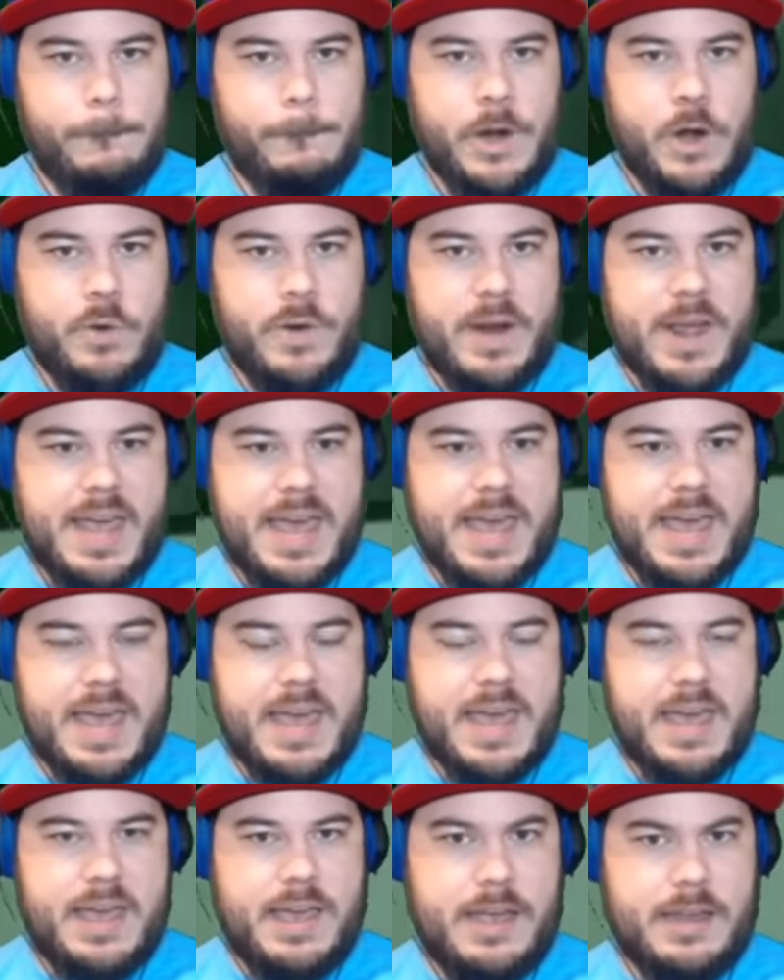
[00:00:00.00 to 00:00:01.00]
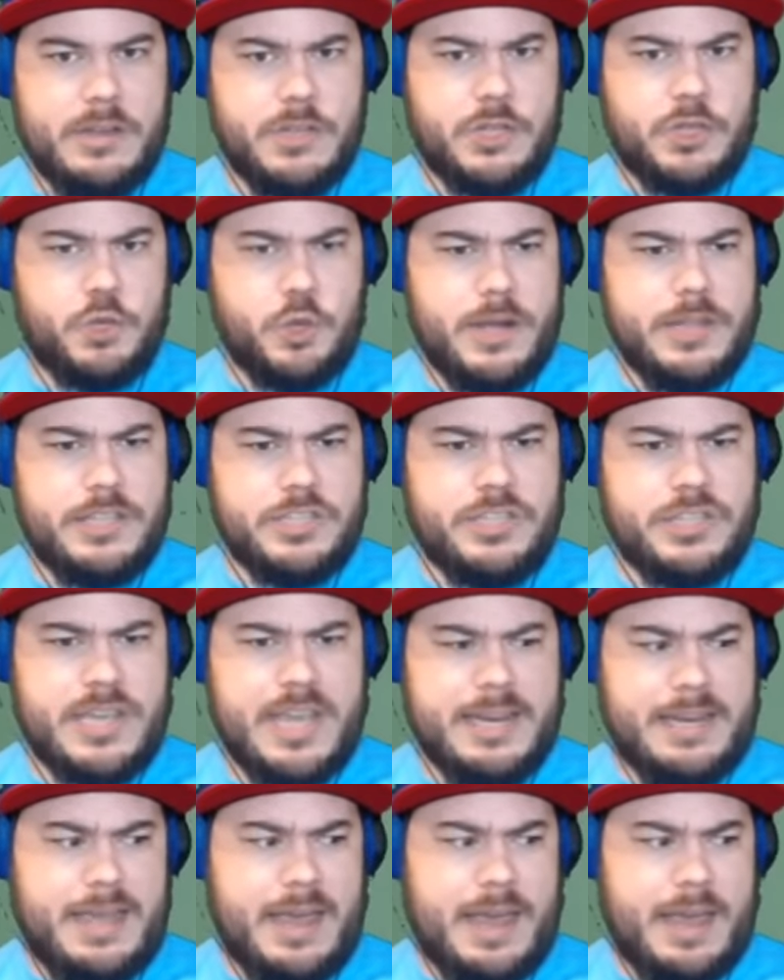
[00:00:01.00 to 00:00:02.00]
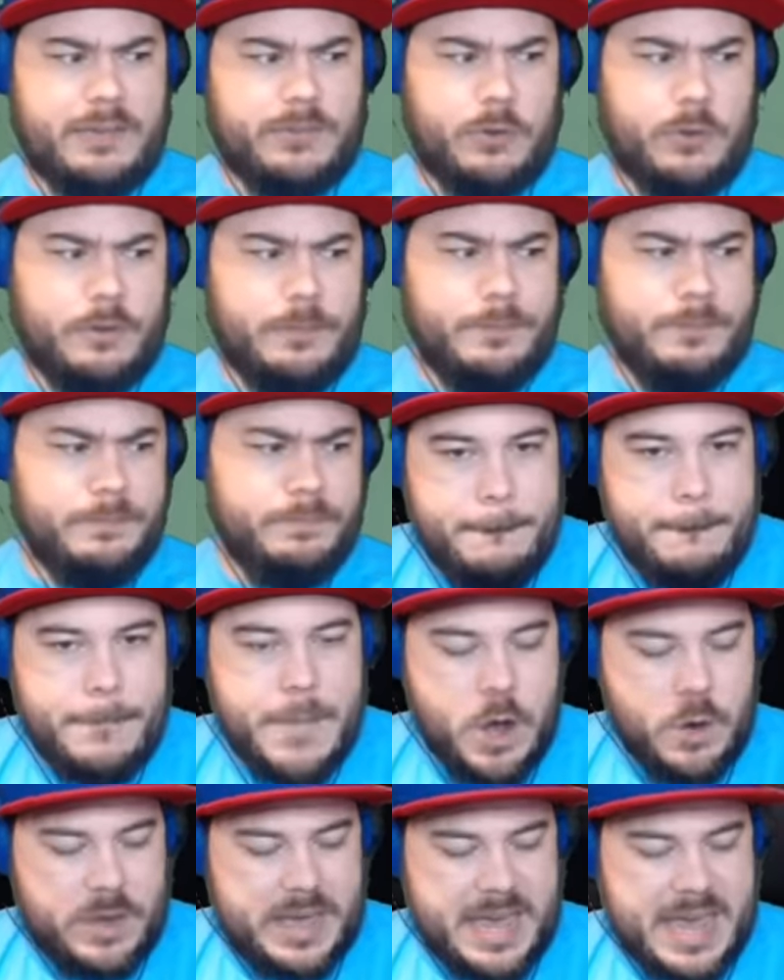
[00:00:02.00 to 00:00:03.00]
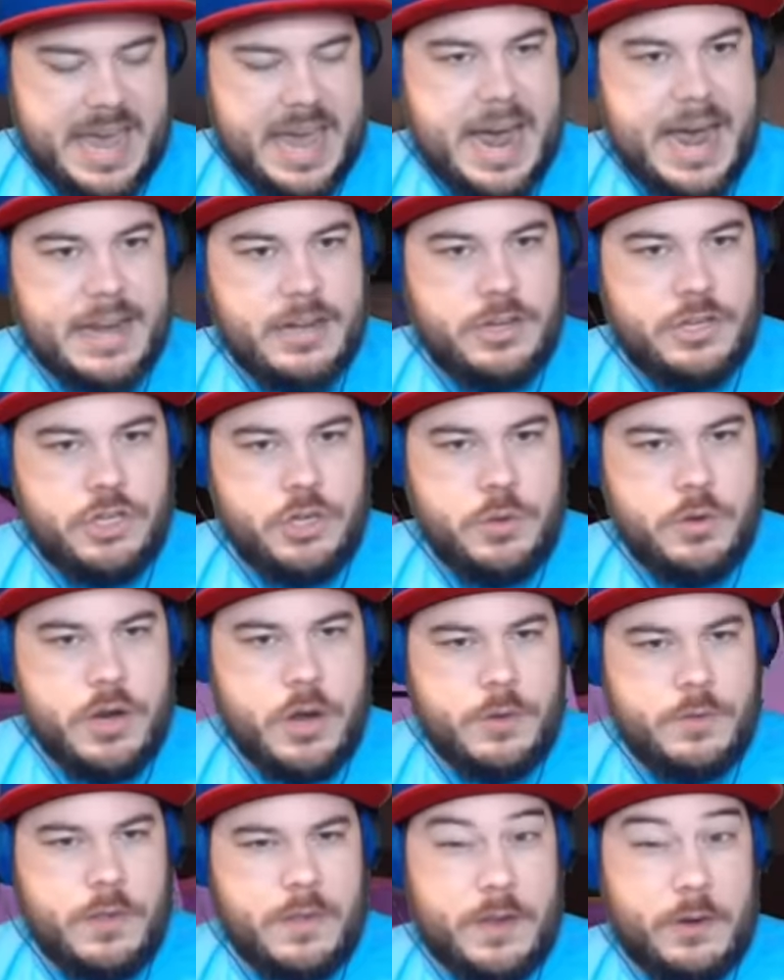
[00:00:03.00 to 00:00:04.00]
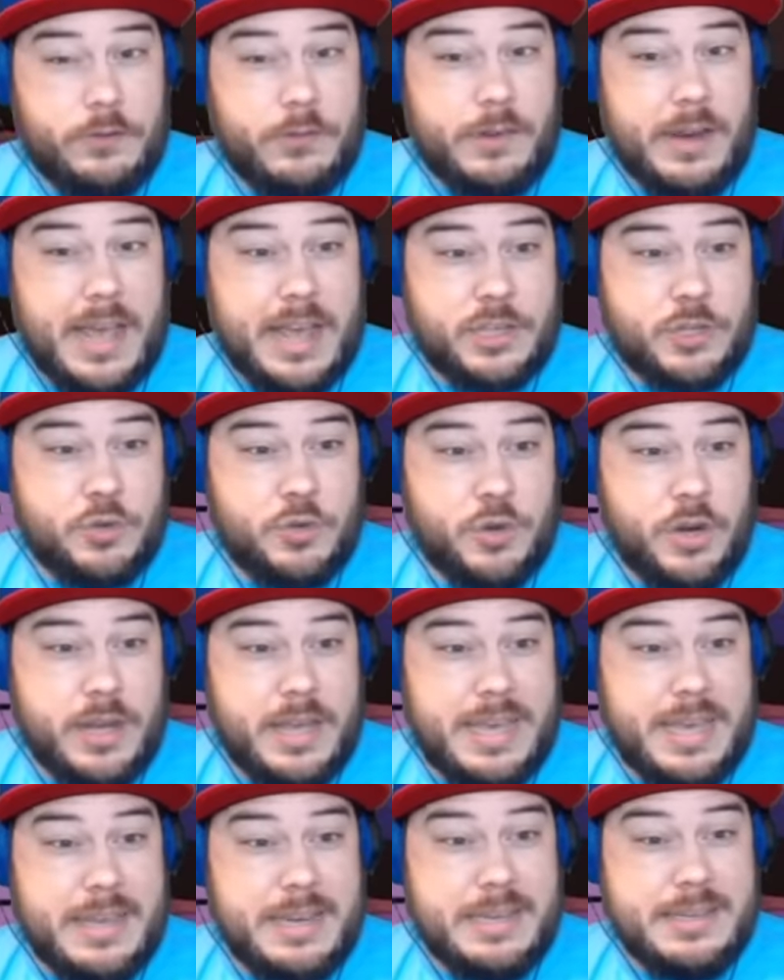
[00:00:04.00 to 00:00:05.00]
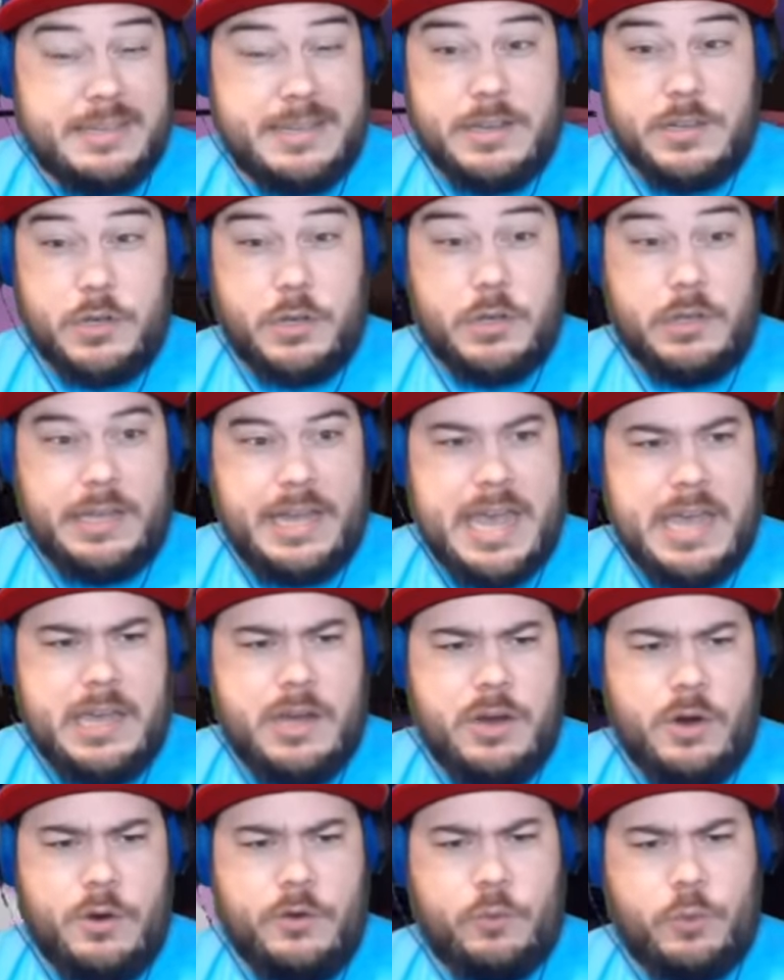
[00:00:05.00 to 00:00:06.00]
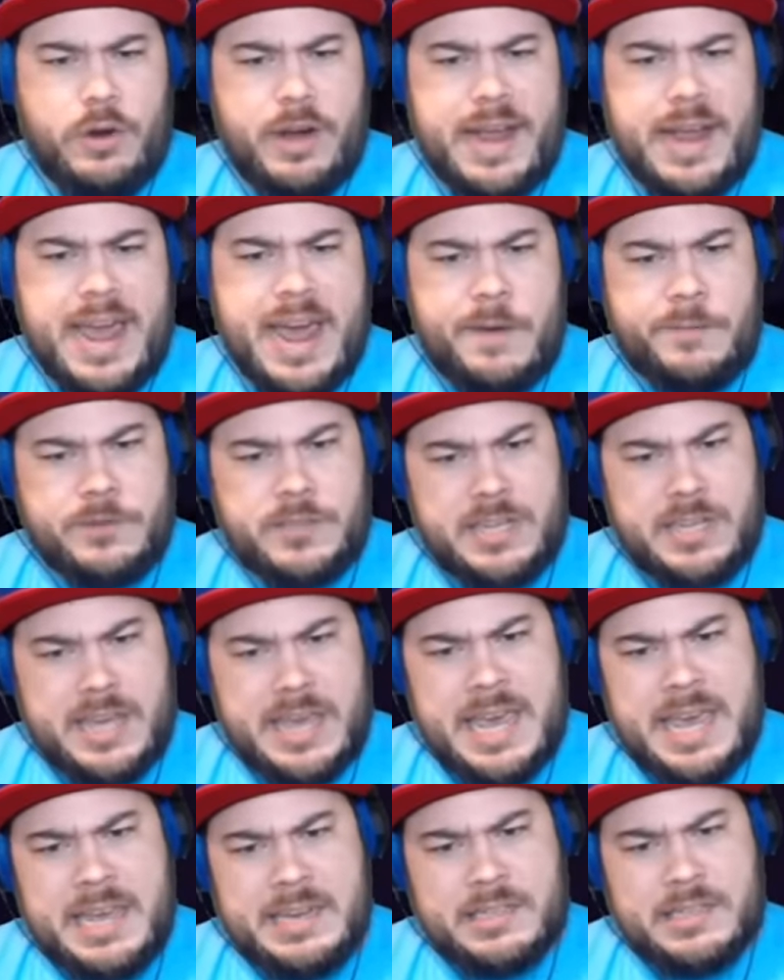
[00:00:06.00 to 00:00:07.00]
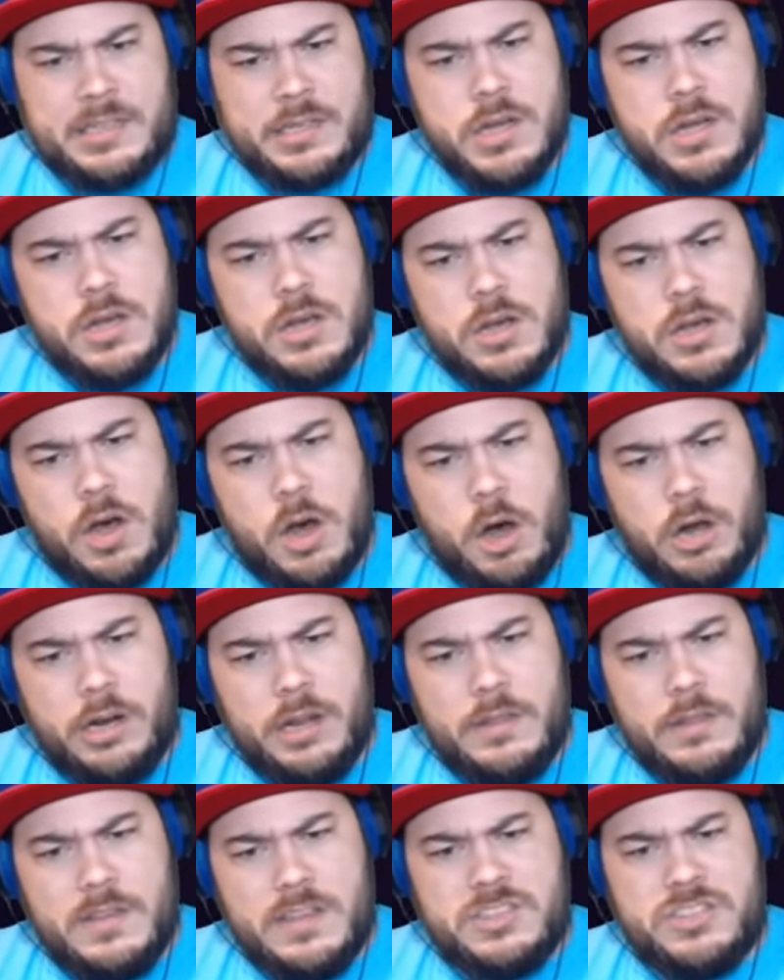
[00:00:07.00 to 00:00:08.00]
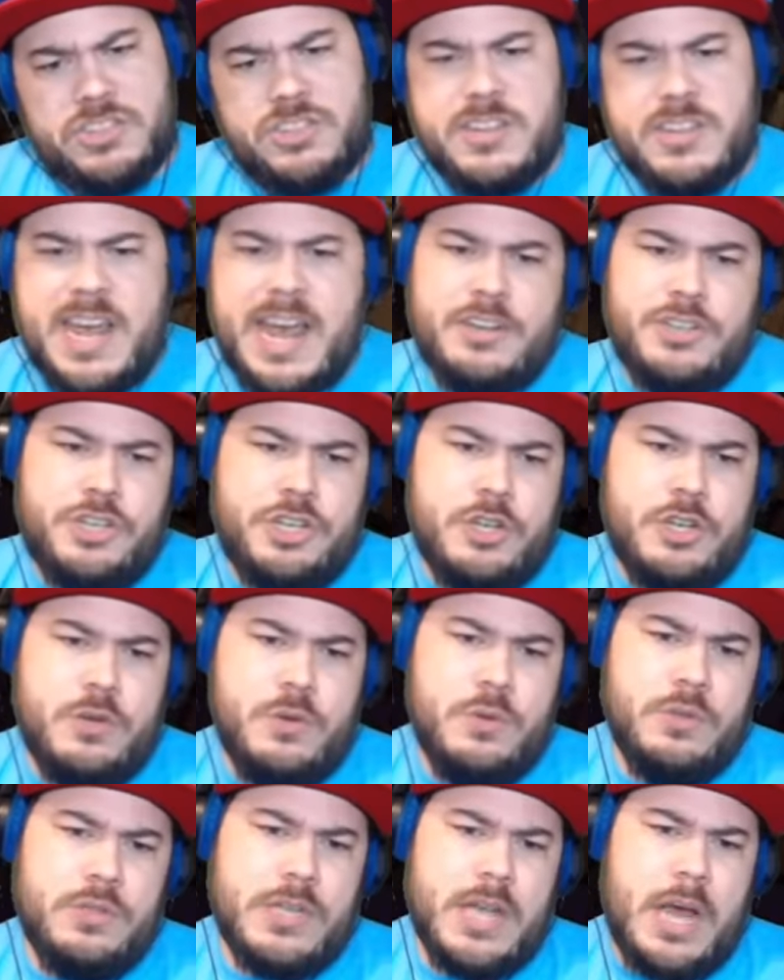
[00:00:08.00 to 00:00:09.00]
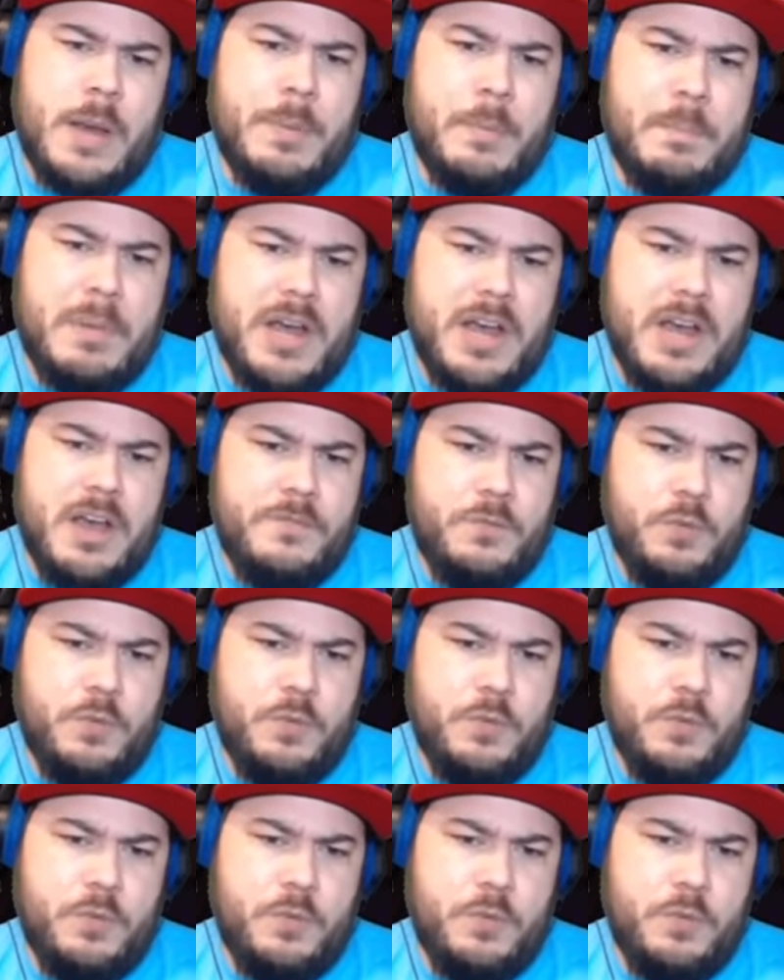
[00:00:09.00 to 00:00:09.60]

Hooray, I destroyed the sandcastle. Okay, I do know that there's an extra in Tentacle Acres where I have to hit all of these statues up above